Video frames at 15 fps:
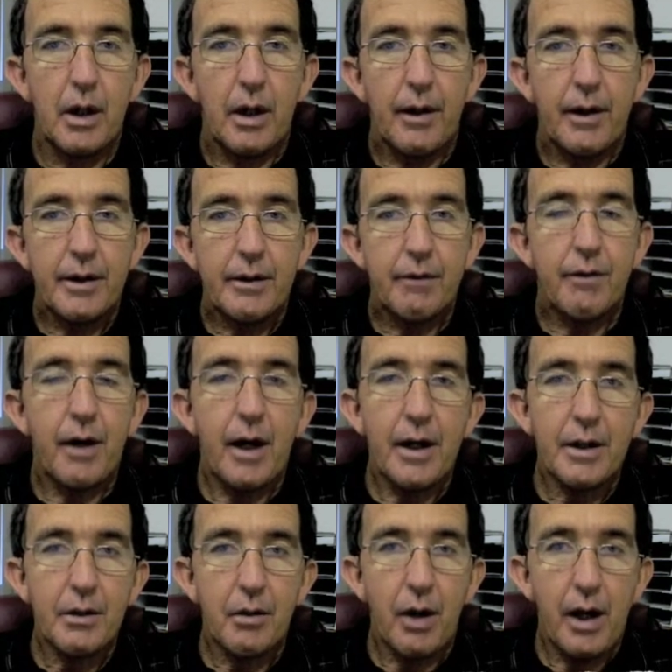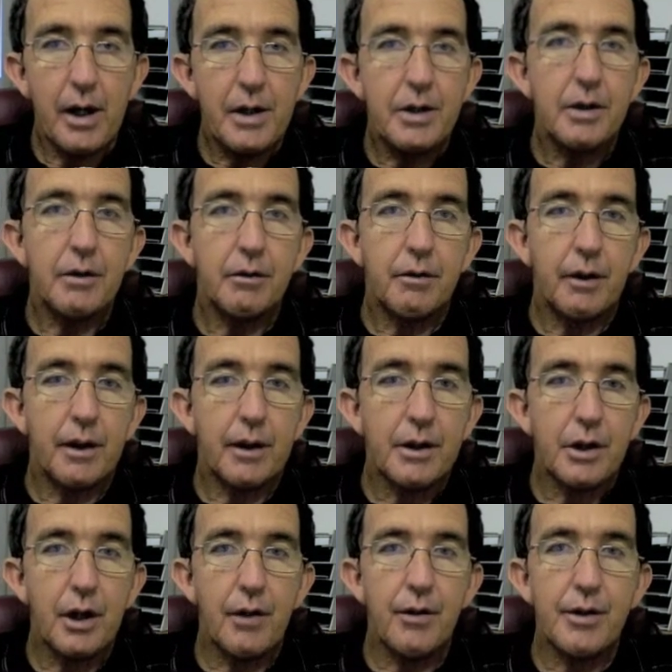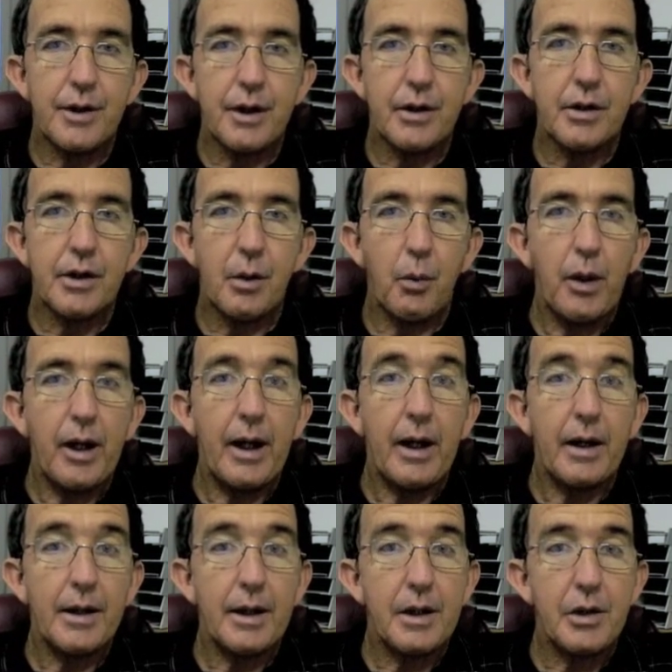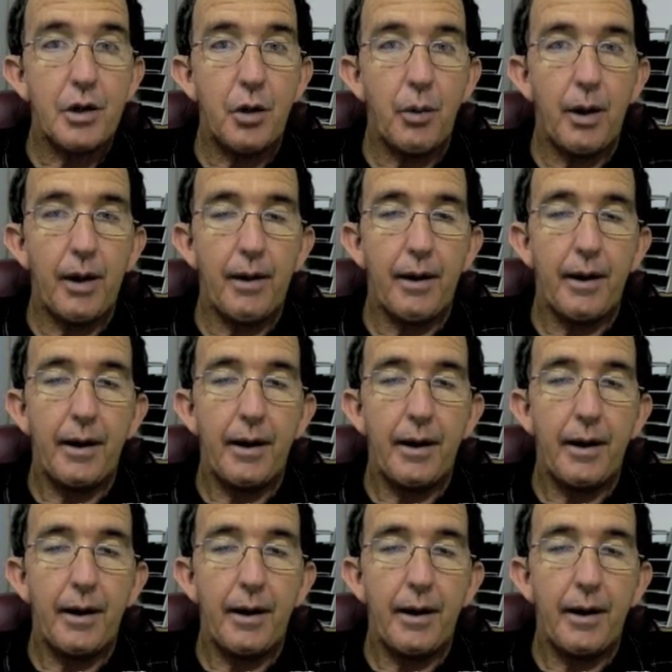There's a vast range of services that we can assist you with.